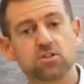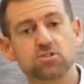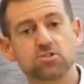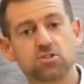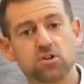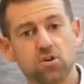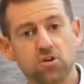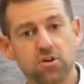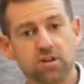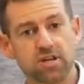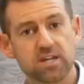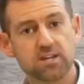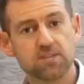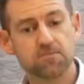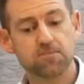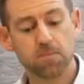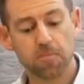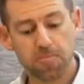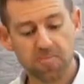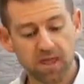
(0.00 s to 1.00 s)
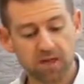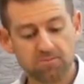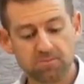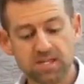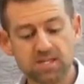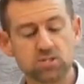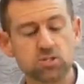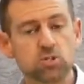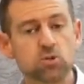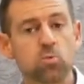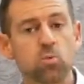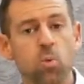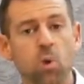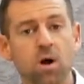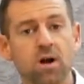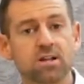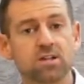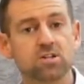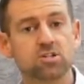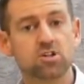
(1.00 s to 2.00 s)
turkey?" That means you
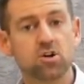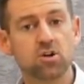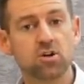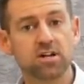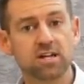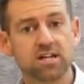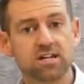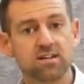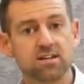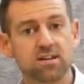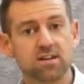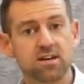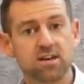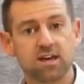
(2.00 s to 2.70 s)
want turkey.